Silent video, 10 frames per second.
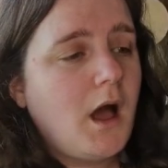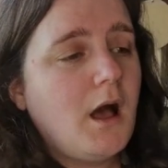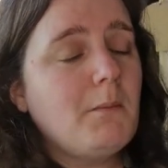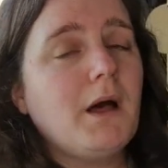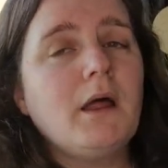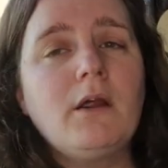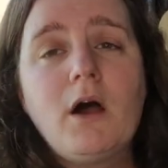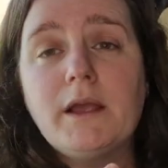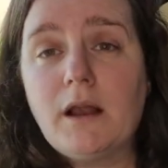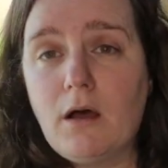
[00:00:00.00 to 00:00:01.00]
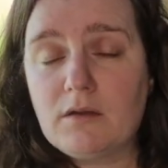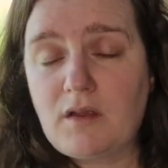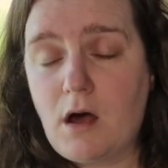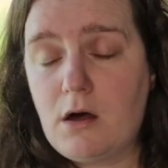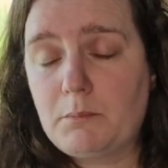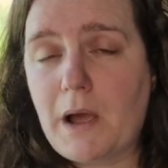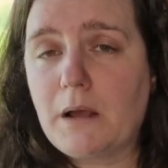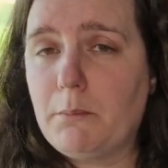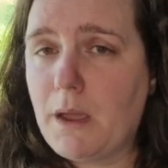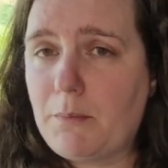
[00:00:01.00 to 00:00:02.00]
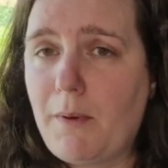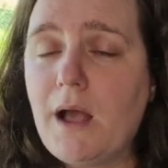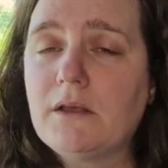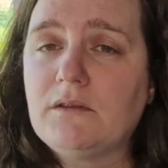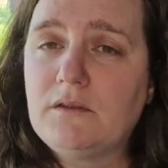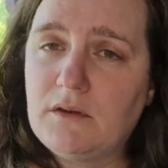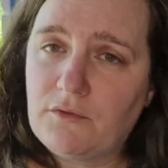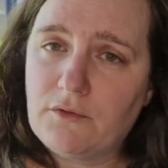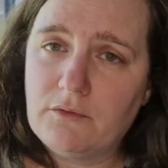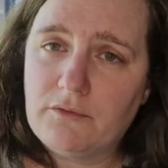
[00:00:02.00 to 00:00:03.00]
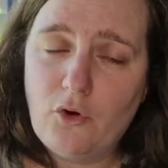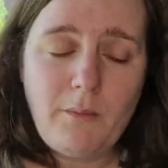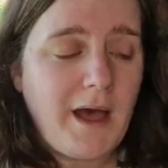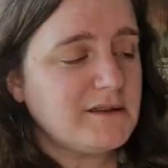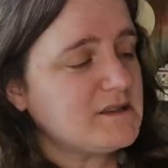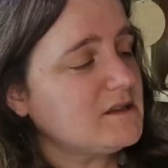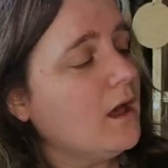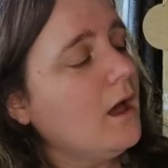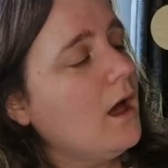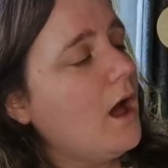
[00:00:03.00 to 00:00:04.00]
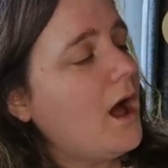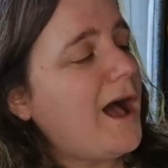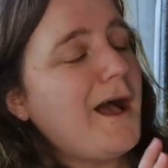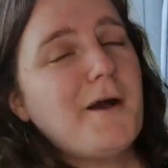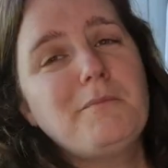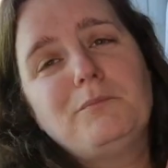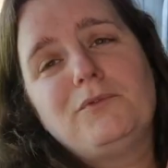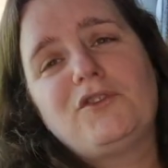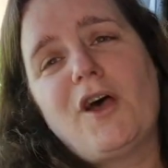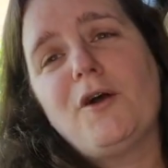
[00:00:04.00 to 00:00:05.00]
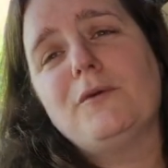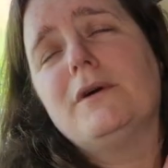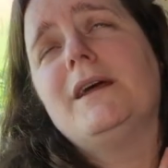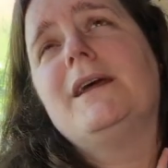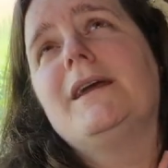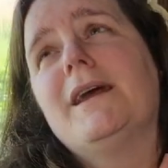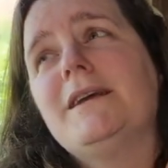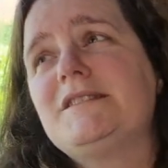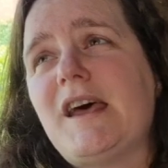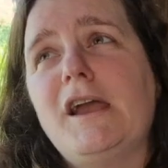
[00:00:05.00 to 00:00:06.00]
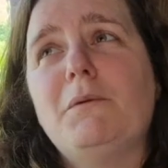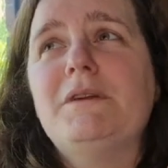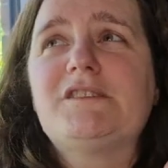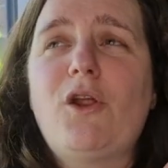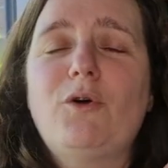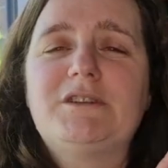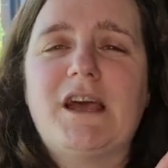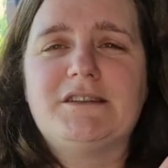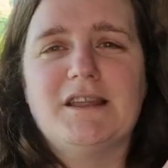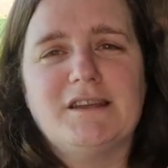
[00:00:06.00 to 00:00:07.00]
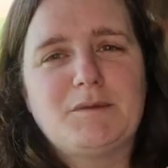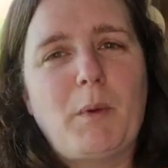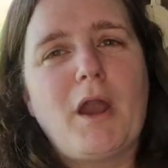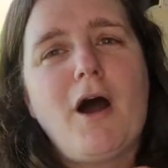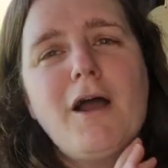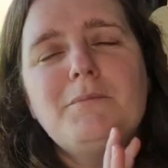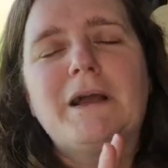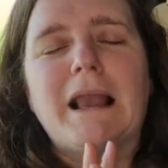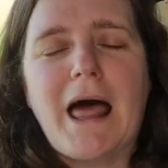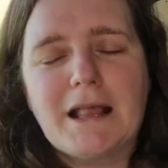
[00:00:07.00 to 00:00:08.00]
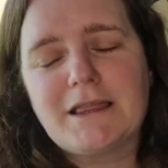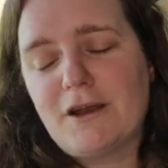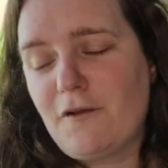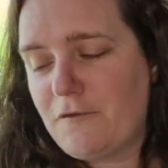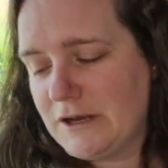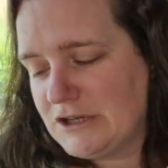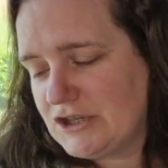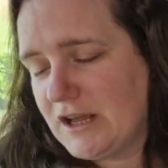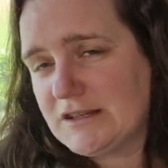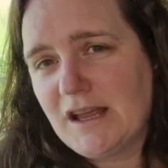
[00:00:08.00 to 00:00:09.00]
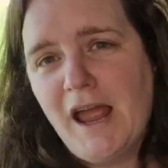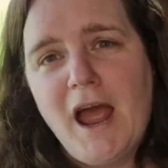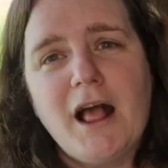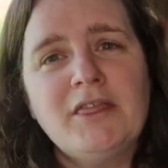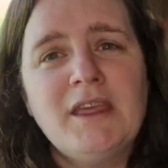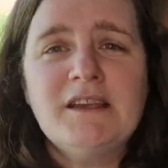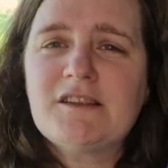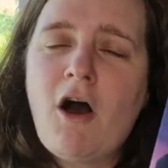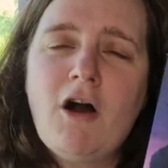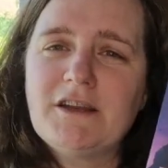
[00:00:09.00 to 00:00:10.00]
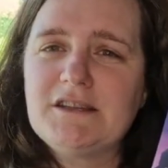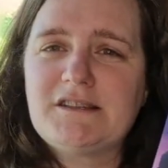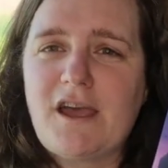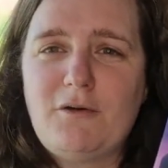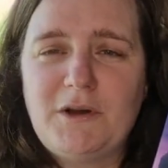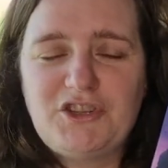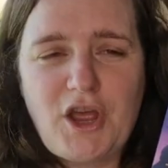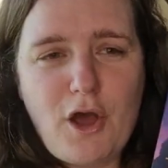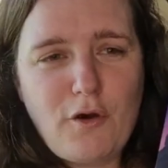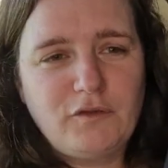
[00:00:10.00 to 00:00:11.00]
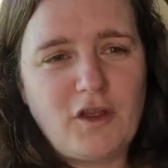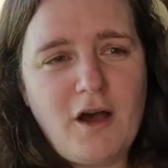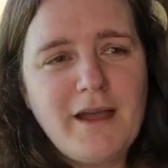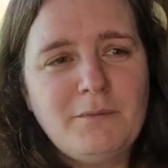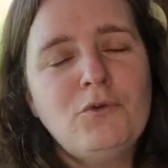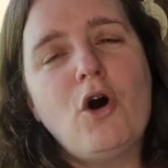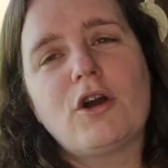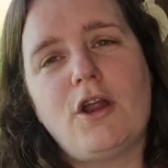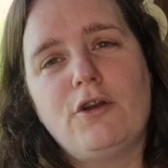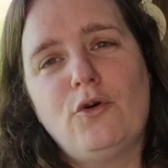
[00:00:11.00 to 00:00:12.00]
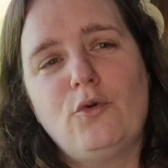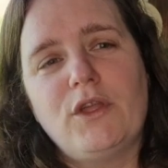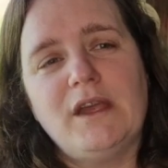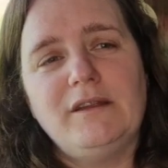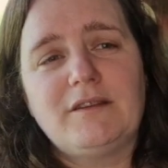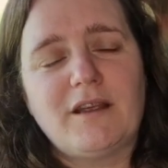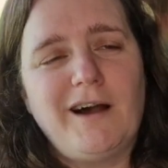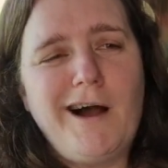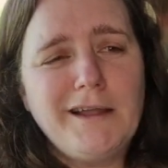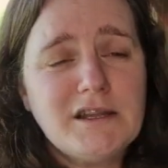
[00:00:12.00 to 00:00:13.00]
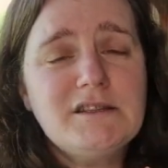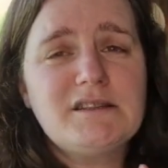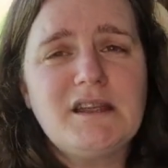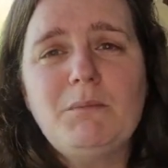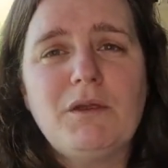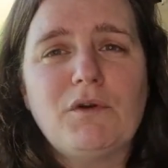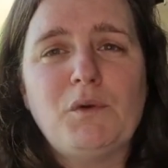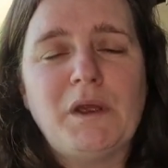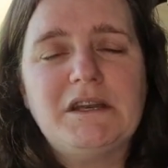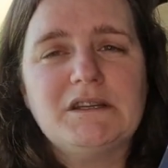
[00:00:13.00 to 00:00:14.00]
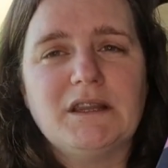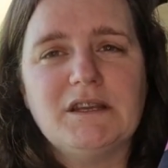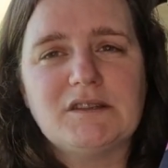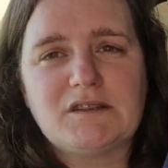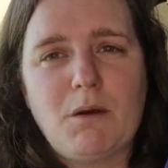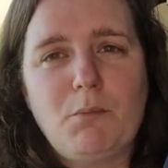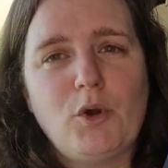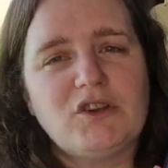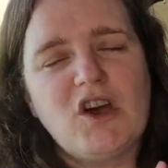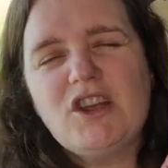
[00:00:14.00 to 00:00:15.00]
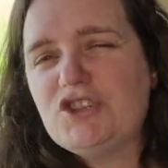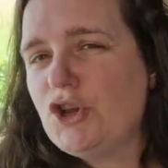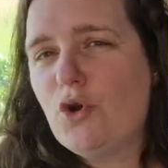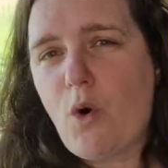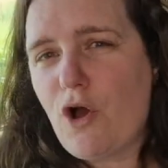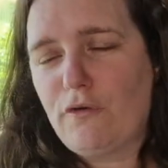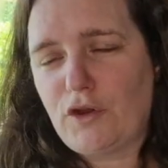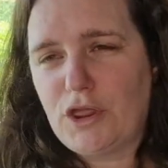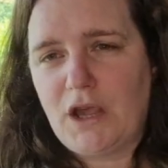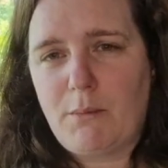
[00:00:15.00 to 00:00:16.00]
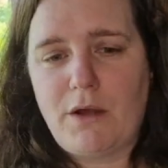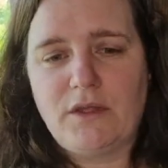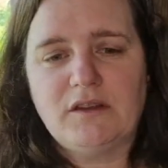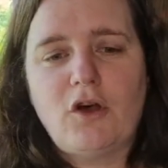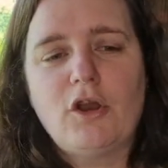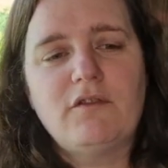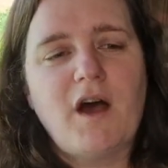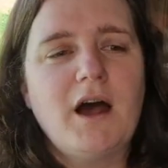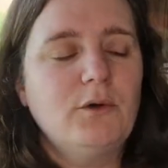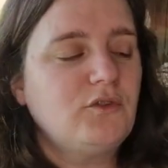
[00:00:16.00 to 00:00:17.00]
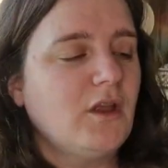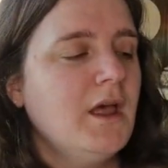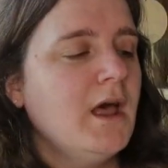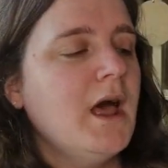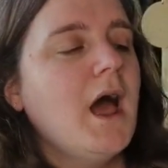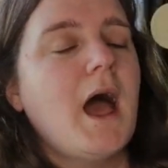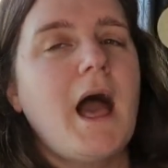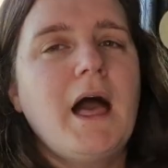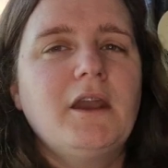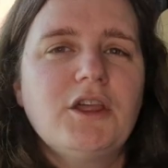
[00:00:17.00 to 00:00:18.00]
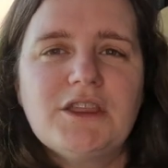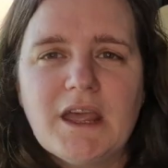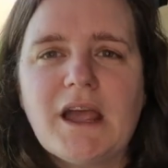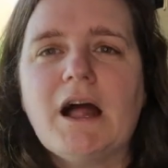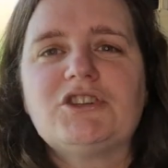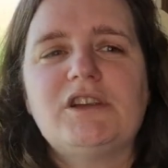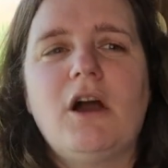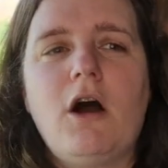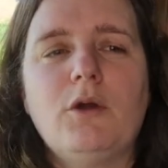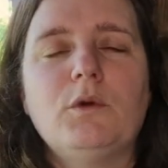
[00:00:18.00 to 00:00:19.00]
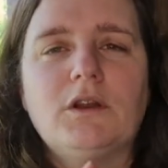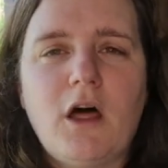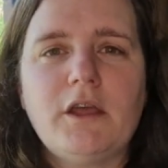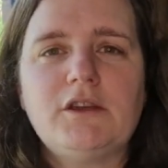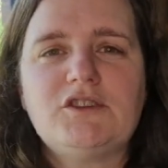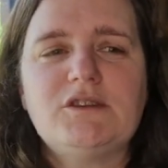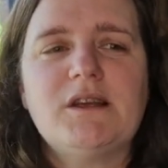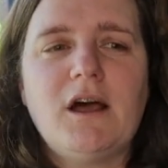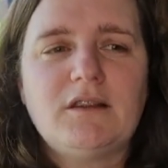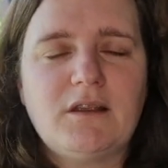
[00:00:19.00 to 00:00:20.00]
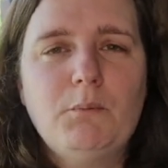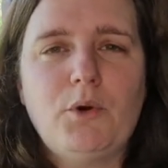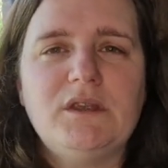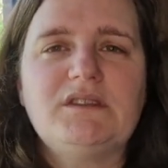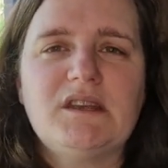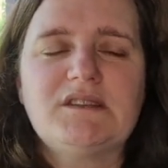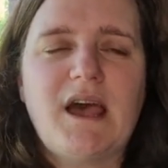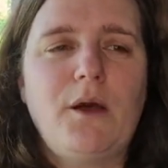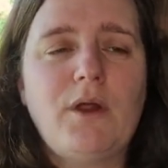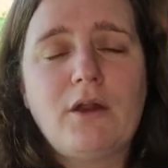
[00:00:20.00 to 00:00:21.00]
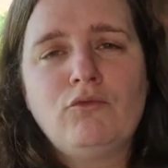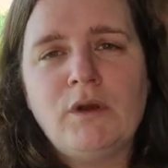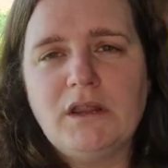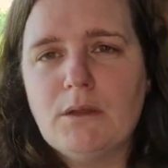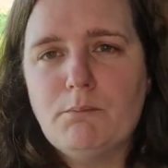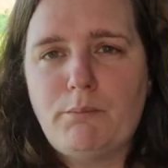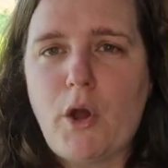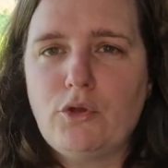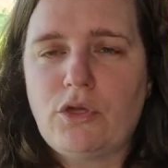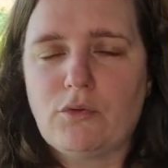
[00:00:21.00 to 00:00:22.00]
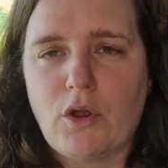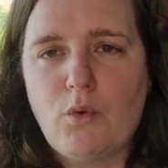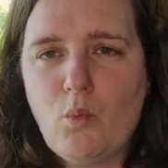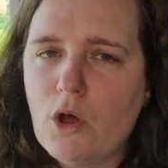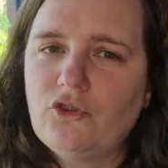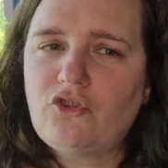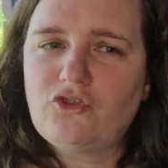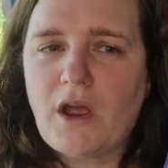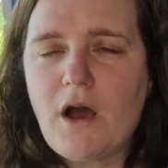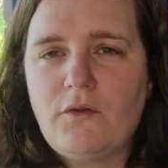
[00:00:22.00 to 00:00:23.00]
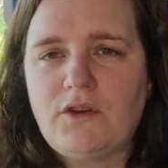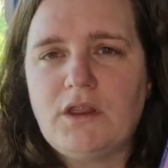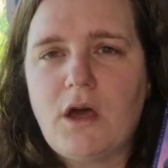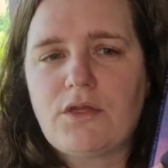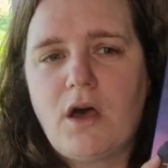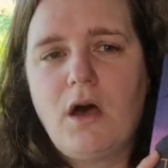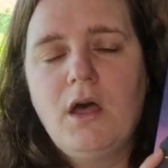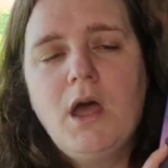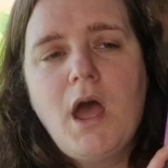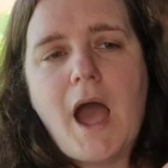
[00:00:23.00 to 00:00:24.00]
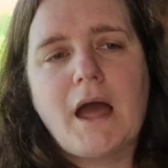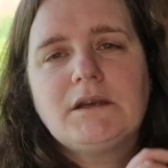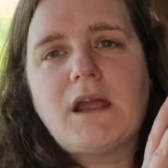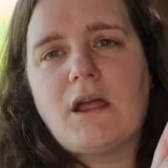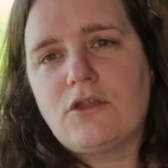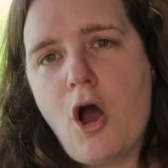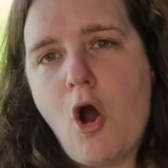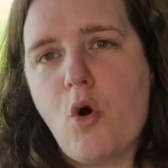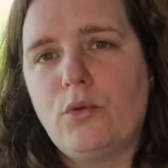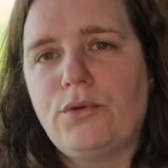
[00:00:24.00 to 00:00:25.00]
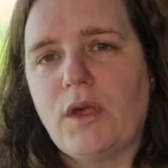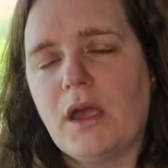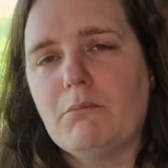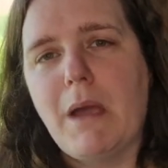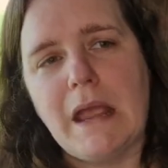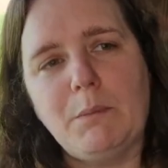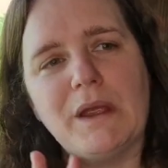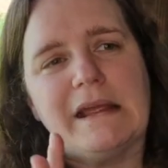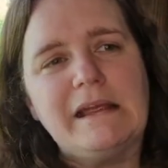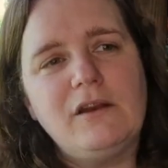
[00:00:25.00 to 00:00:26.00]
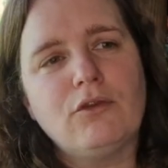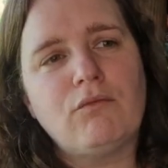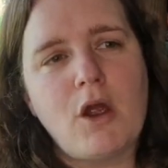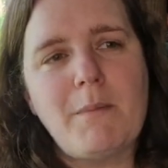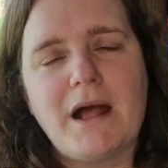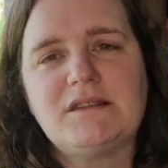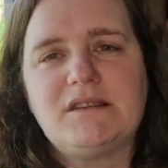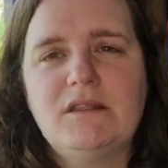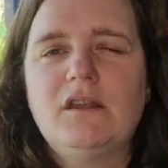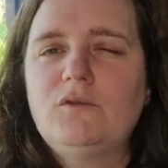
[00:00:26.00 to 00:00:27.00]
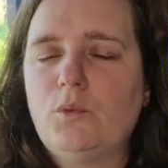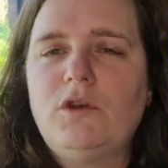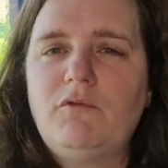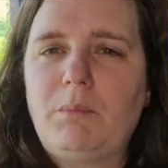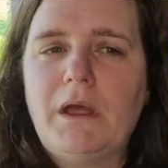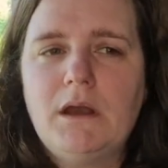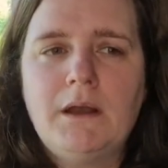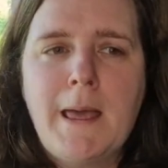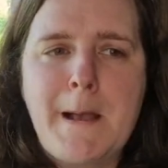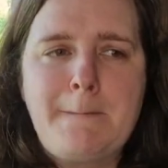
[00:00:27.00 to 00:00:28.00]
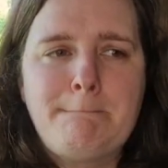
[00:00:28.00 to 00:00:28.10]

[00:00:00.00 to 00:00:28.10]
um, and I class hardback and paperback as different formats. Um, so it's taken me so long to get to this, but I'm glad that I finished it. These are going to stay on my shelves. I am not going to unhaul these. I can see me rereading these at some point. I do quite often think about these hollow vows. And I think actually I would like to at some point sit down and read them both through, one straight after the other, and get the whole thing. Maybe the romance in this would have been